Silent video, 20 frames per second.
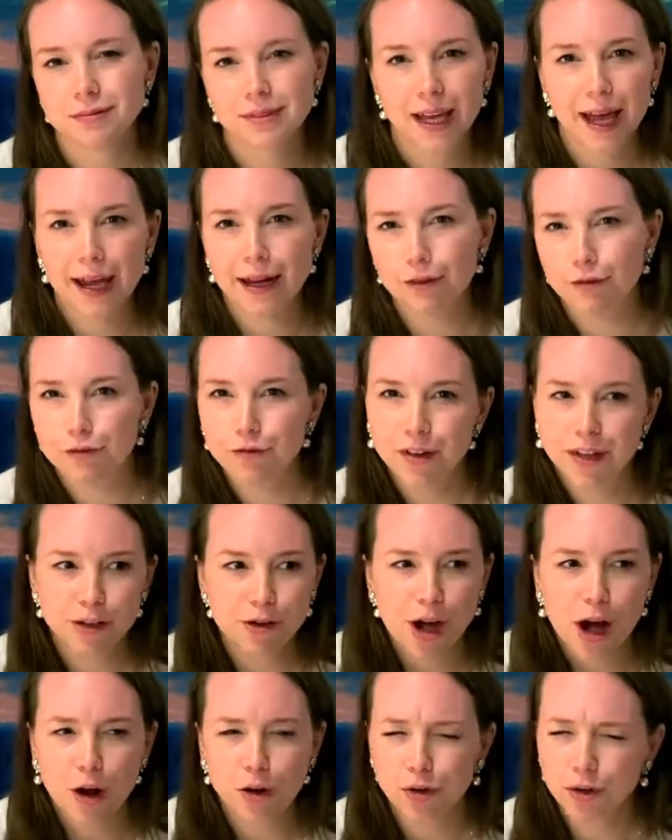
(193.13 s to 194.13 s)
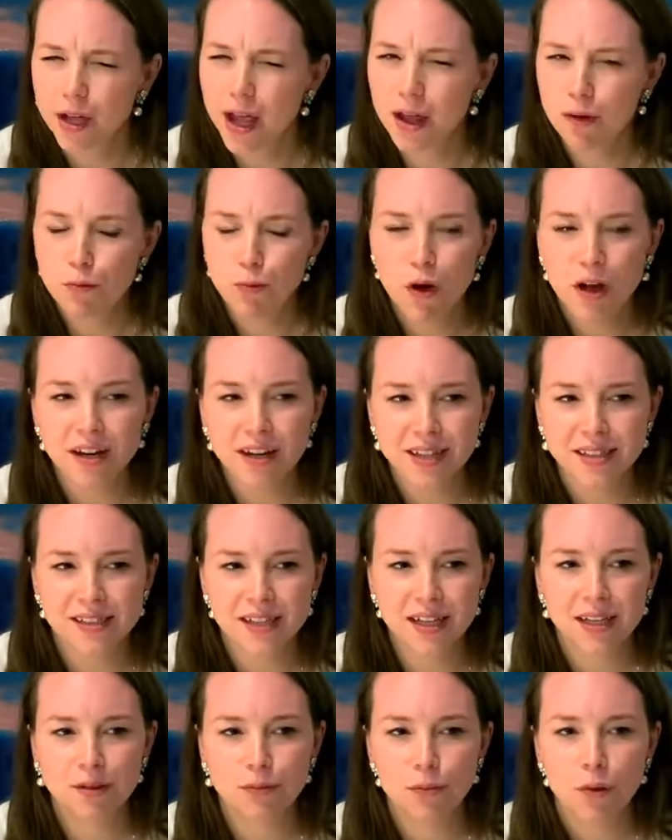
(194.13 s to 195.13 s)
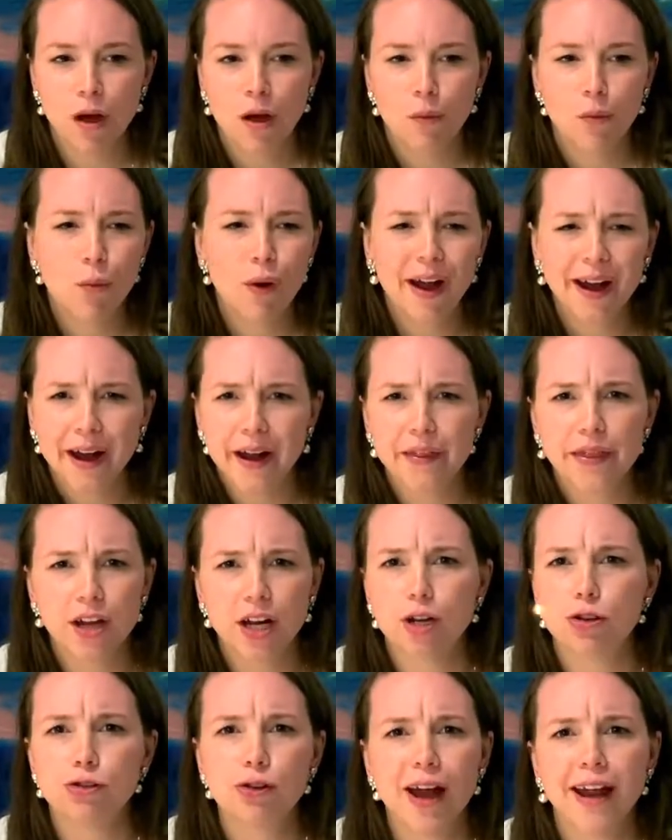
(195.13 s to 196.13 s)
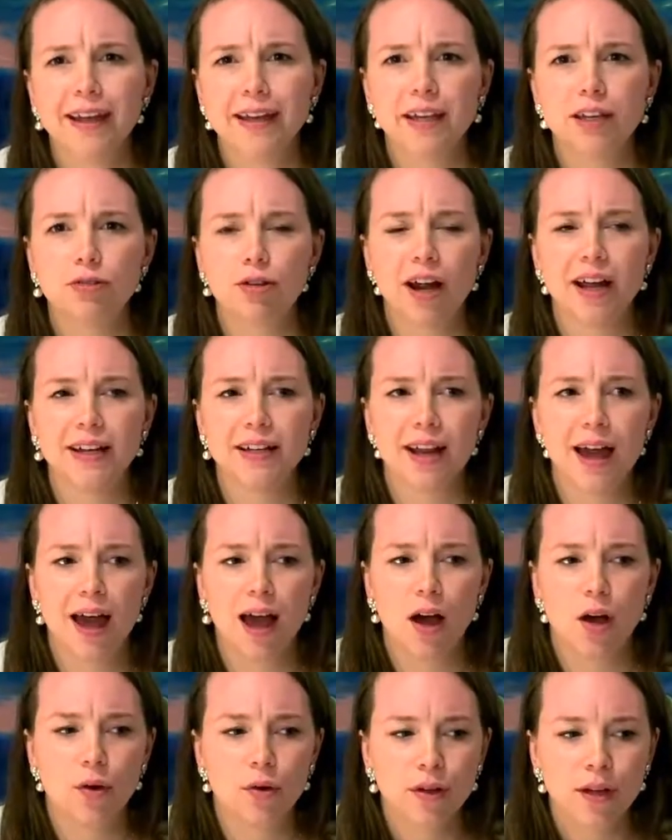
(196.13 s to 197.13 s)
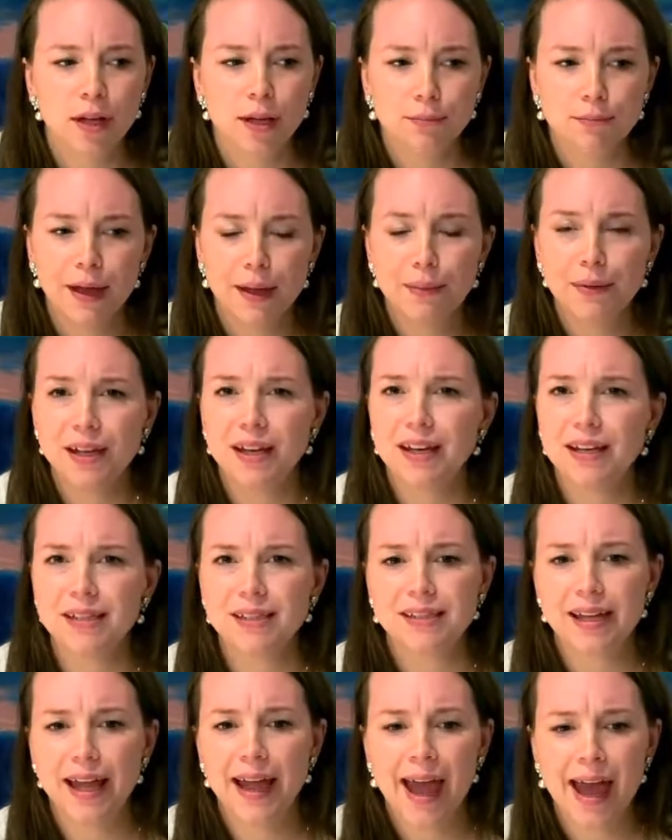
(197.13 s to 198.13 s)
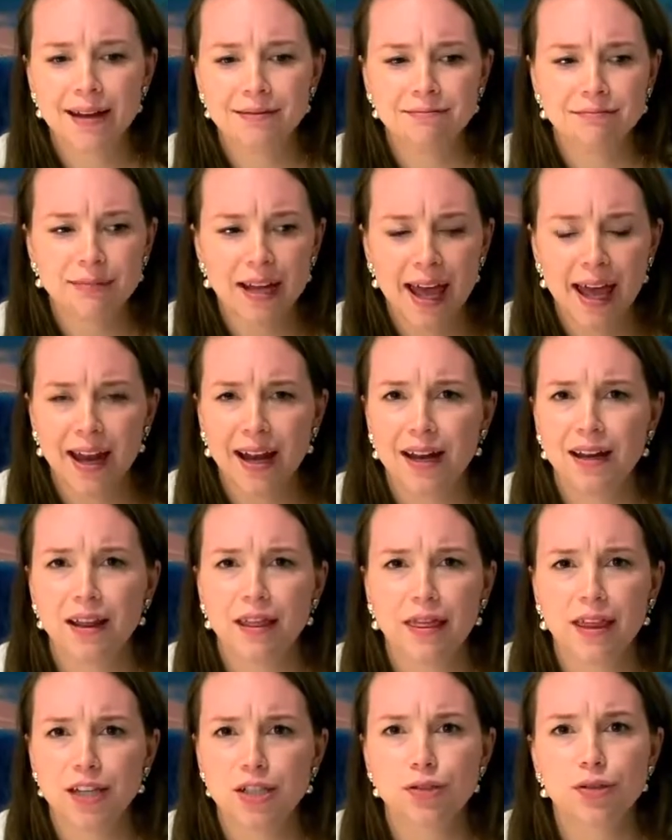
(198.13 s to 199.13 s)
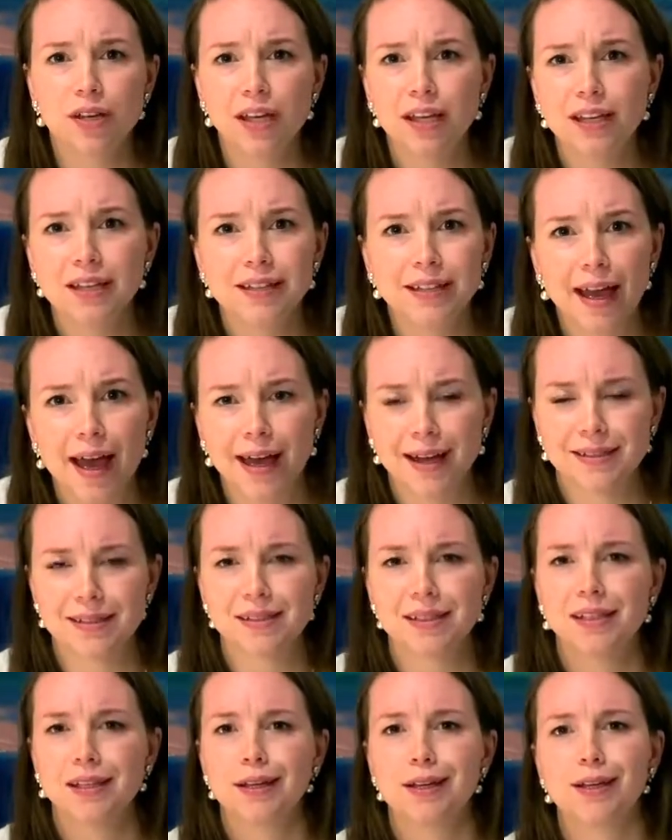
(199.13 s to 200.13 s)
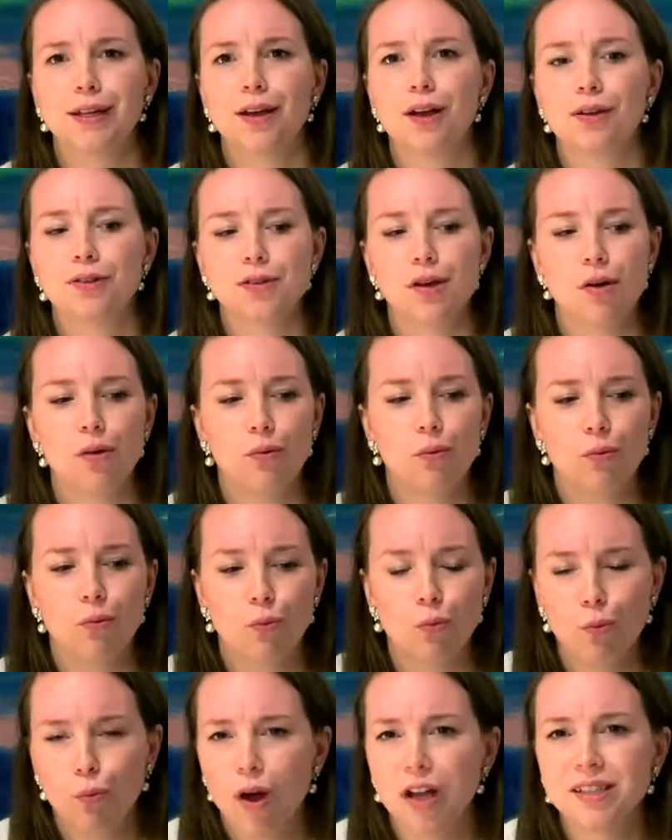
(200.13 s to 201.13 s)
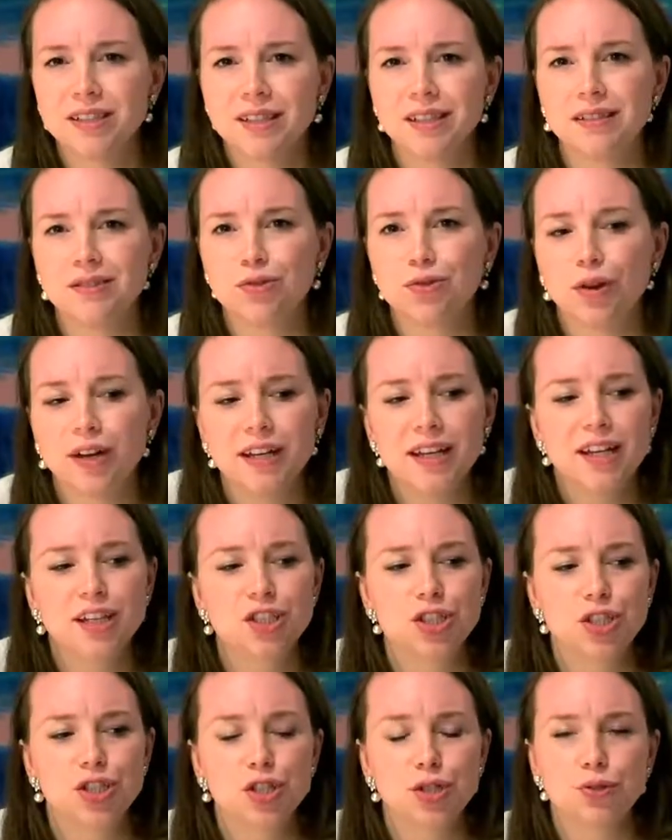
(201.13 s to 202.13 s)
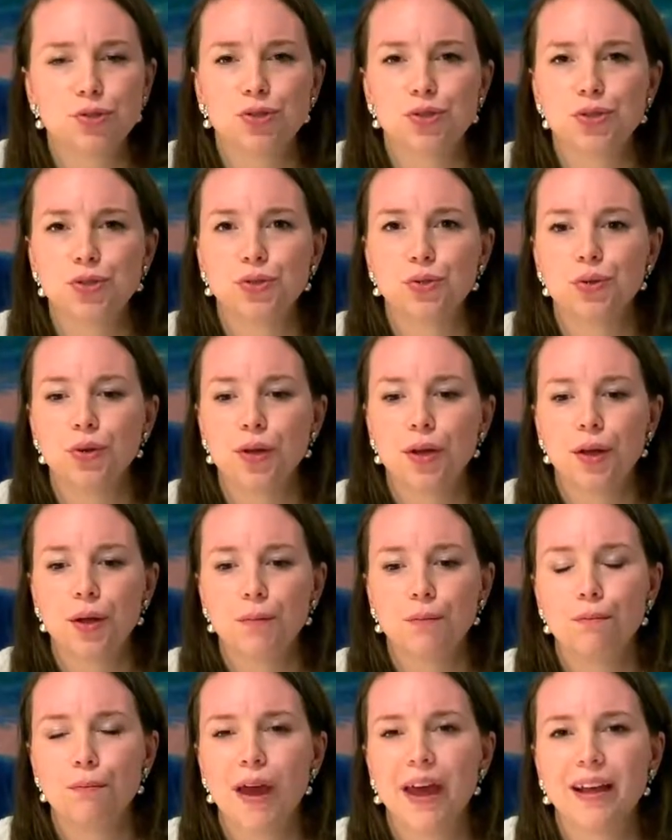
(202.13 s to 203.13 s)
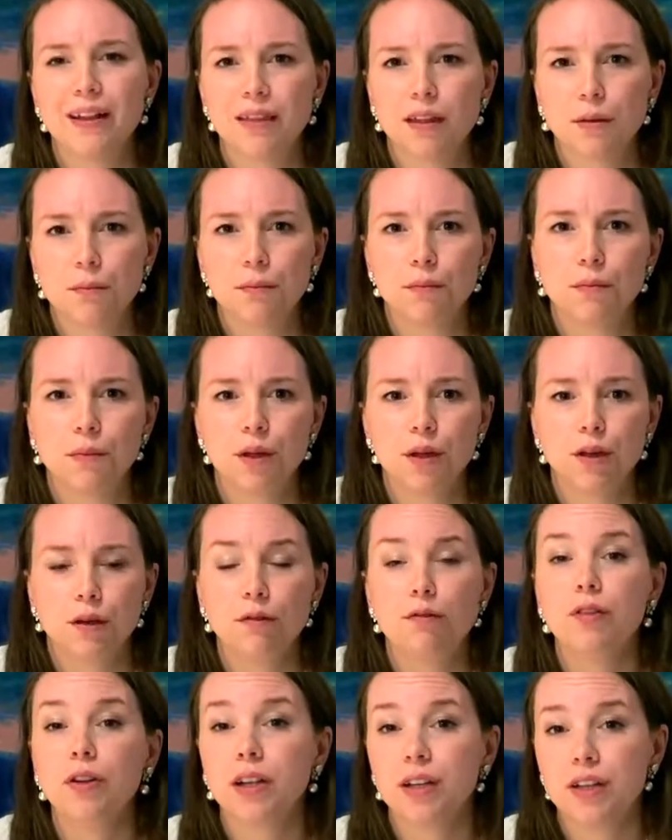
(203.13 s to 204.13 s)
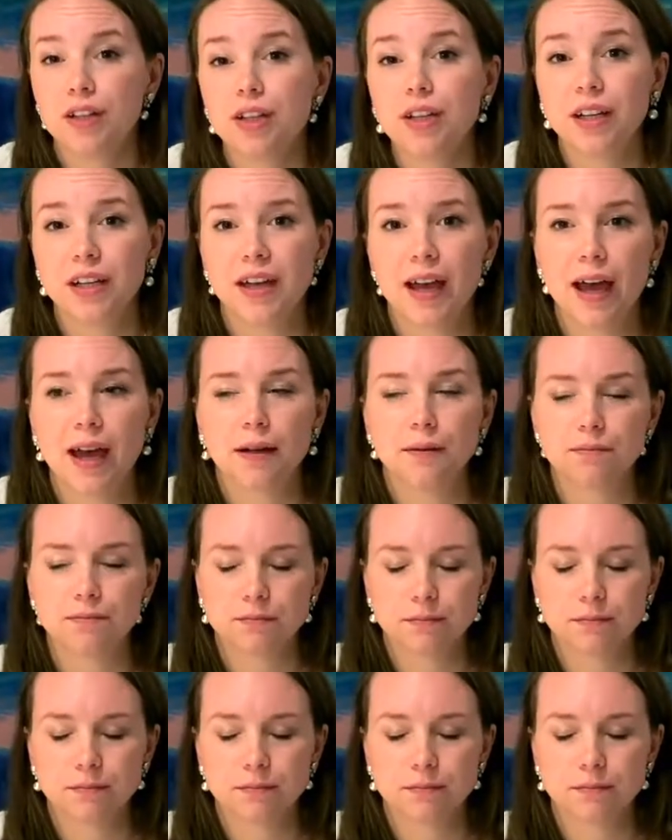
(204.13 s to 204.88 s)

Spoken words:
kind of figure out, okay, what is it? Why are they cranky right now? Maybe it is they hadn't had anything to eat yet. So what do I need to do to make them feel good again?